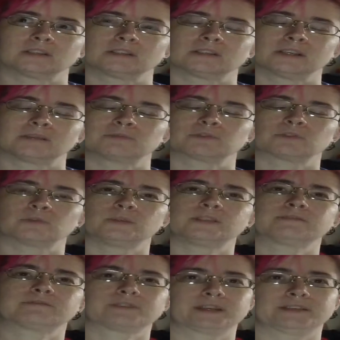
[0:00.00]
their names are Louise
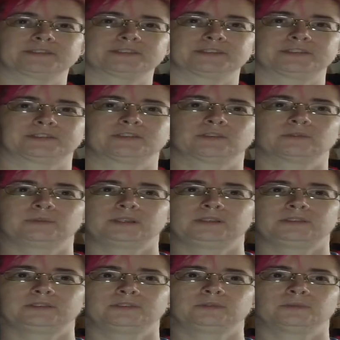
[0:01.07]
and Francis. Louise